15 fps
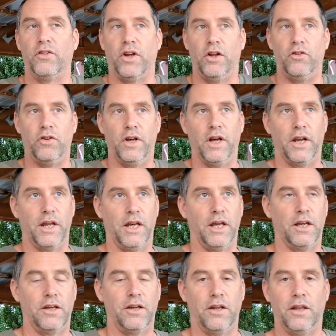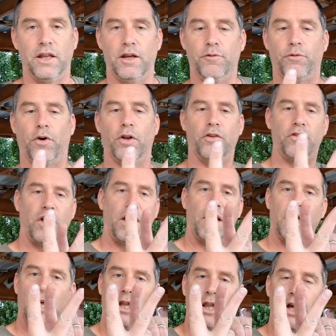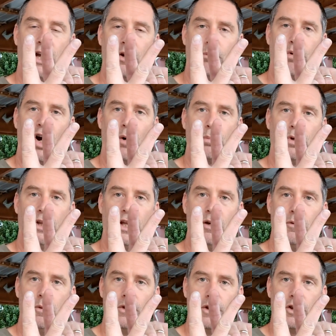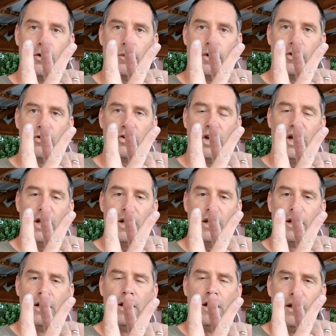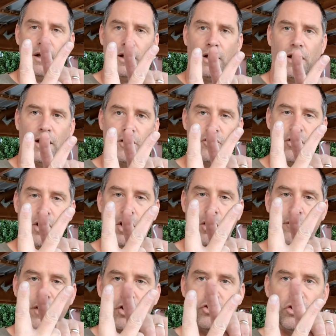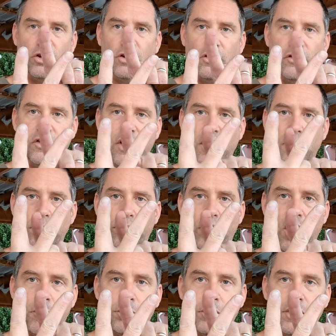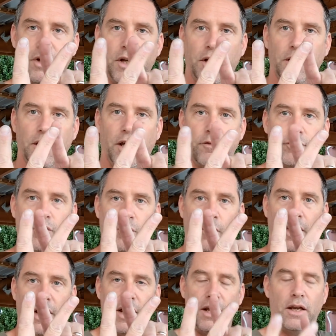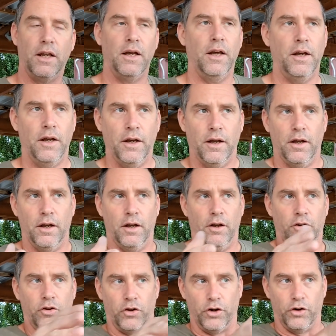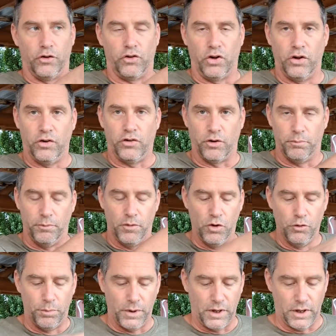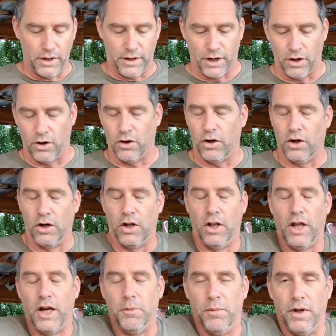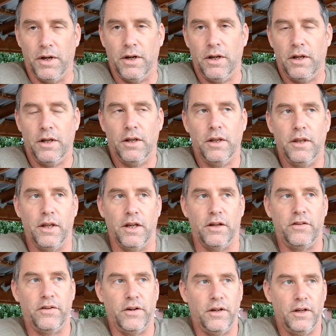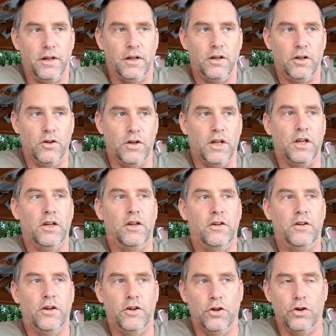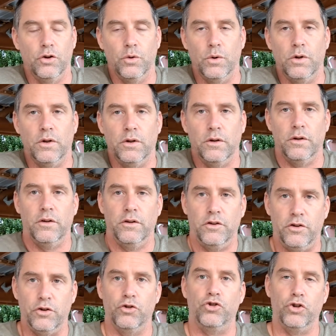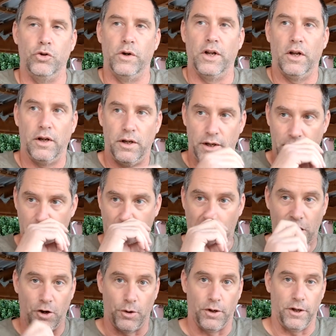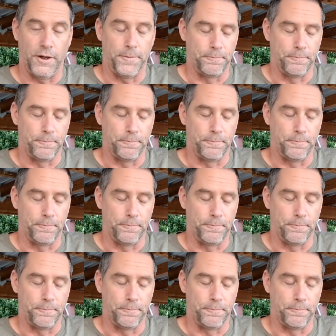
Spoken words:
sights, you got to get the front sight aligned properly within the rear sight, get your elevation set properly left to right. So there's some movement there, an alignment that you need to do to shoot accurately.